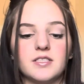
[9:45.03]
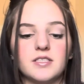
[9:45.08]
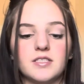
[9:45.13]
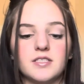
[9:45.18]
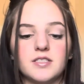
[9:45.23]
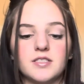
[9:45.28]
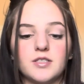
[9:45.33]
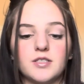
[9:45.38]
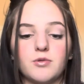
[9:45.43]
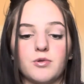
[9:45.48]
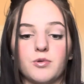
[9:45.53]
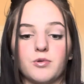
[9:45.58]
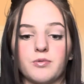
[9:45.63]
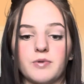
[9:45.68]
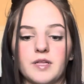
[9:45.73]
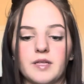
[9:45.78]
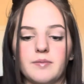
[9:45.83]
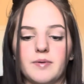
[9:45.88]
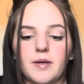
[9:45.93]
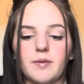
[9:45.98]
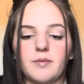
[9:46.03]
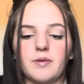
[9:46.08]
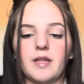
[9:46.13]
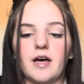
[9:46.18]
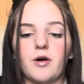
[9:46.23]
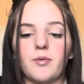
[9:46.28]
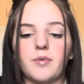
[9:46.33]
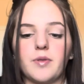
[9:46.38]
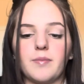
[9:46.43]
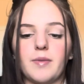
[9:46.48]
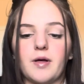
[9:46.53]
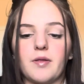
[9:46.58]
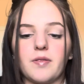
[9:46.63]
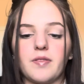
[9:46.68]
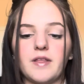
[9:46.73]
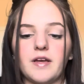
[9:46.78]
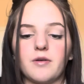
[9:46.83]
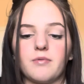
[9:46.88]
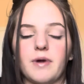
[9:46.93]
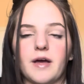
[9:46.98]
So we'll really be able to help them out
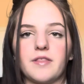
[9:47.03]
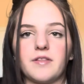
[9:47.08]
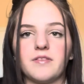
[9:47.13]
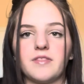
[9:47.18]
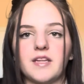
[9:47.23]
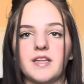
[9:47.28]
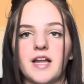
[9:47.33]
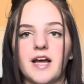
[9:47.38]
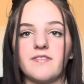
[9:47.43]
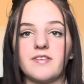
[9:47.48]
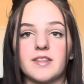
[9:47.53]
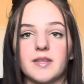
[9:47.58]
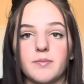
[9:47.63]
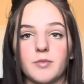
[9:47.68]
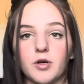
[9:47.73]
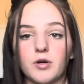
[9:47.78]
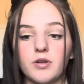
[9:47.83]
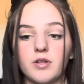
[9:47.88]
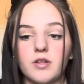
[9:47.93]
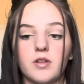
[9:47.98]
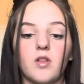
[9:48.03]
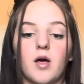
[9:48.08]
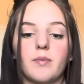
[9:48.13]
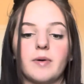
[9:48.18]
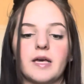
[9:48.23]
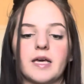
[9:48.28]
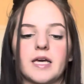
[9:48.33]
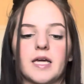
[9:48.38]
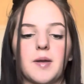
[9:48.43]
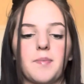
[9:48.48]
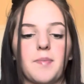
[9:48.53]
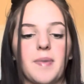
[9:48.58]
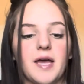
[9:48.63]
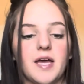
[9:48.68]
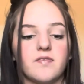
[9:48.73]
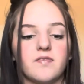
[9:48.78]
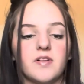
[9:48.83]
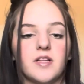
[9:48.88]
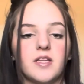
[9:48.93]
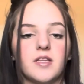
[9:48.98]
there rather than having them go to the lobby and get a
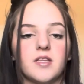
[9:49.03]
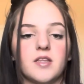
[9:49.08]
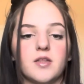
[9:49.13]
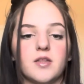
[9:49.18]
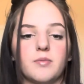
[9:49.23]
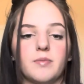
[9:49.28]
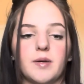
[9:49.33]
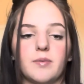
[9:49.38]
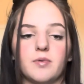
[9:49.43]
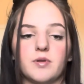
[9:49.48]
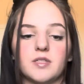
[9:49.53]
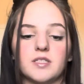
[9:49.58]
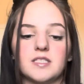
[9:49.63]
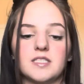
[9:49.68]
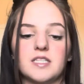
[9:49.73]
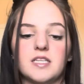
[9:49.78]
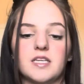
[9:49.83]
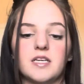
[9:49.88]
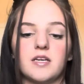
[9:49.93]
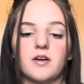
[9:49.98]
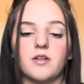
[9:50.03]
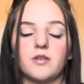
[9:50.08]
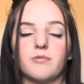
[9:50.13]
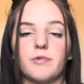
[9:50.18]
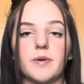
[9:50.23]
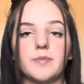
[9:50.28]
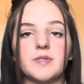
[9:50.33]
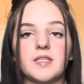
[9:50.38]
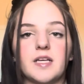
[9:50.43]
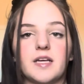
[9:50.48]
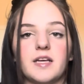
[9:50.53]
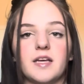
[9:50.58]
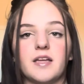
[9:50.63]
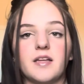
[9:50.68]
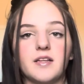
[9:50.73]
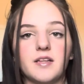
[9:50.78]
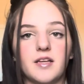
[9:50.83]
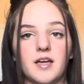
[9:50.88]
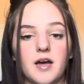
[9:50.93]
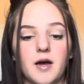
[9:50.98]
pamphlet. They'll be able to see it on the website,
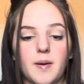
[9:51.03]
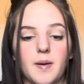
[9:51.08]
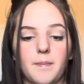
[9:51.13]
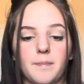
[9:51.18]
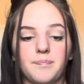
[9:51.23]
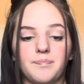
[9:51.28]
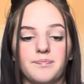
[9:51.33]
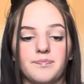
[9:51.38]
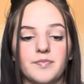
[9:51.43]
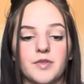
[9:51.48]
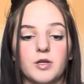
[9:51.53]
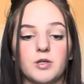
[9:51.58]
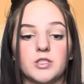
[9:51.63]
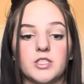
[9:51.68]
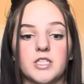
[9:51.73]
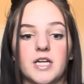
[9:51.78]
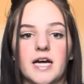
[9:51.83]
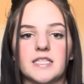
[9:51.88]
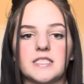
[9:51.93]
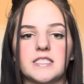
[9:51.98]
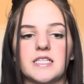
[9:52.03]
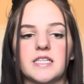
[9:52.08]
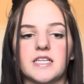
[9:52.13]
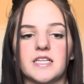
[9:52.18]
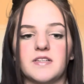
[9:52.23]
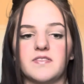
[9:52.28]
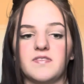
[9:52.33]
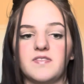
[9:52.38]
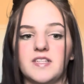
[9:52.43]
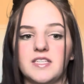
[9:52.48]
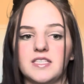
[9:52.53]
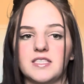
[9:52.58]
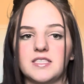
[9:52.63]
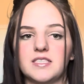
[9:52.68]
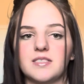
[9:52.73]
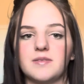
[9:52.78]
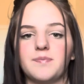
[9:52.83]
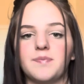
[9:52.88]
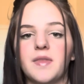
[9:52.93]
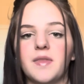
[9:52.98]
which adds to the convenience.
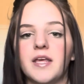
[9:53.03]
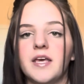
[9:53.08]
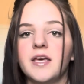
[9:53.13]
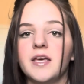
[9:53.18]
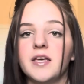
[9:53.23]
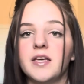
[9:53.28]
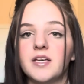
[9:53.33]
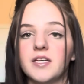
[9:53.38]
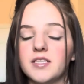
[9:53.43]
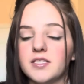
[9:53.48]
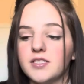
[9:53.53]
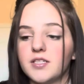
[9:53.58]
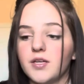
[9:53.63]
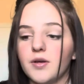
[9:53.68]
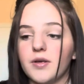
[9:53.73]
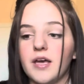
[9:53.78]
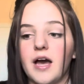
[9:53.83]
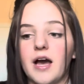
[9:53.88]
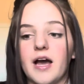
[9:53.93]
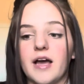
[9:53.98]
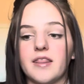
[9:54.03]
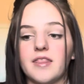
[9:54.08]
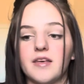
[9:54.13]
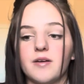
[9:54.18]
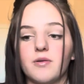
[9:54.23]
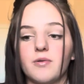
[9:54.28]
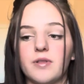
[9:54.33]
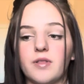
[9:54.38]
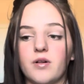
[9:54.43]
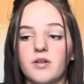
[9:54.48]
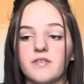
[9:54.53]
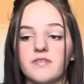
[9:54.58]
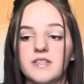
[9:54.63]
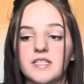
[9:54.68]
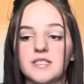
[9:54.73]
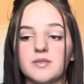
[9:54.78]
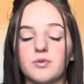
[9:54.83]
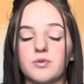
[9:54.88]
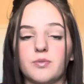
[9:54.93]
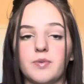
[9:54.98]
So yeah, I think with all of
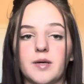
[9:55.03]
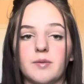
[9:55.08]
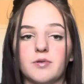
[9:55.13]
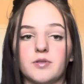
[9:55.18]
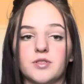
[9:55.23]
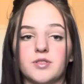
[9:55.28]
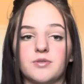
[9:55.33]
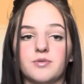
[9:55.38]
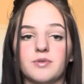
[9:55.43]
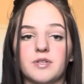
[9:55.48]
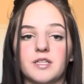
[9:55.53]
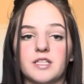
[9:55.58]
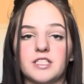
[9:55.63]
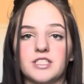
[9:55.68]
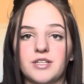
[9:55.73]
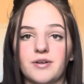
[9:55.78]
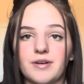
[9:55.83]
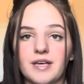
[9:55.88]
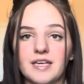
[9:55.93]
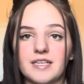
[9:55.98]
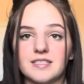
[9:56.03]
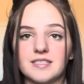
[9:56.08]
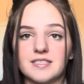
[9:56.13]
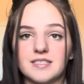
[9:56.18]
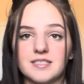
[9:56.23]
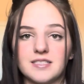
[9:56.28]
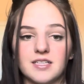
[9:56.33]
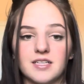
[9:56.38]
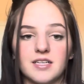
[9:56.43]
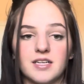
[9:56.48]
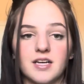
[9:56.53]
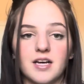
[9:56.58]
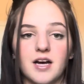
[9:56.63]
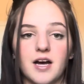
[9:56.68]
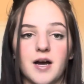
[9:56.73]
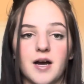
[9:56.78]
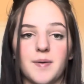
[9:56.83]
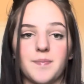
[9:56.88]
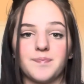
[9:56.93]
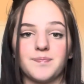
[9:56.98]
these, we'll be able to really showcase
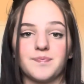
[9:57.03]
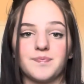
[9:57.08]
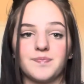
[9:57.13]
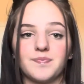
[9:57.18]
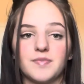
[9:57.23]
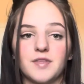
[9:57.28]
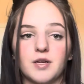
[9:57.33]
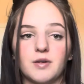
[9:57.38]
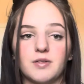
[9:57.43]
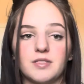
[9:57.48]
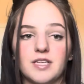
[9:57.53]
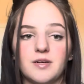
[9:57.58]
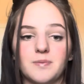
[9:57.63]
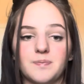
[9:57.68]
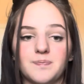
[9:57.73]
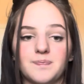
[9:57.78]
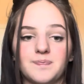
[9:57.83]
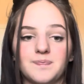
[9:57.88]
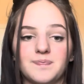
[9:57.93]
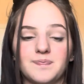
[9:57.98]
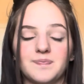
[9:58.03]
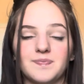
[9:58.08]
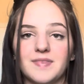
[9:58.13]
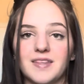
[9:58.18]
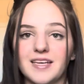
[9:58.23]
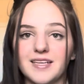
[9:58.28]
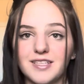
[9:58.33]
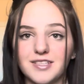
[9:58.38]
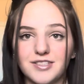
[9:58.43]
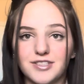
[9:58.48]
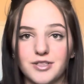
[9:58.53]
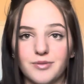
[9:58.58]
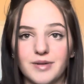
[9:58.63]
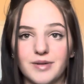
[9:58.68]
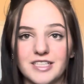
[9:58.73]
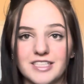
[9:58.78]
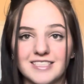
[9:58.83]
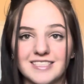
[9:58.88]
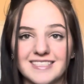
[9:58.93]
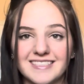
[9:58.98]
the hotel. Thank you so
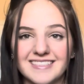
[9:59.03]
much.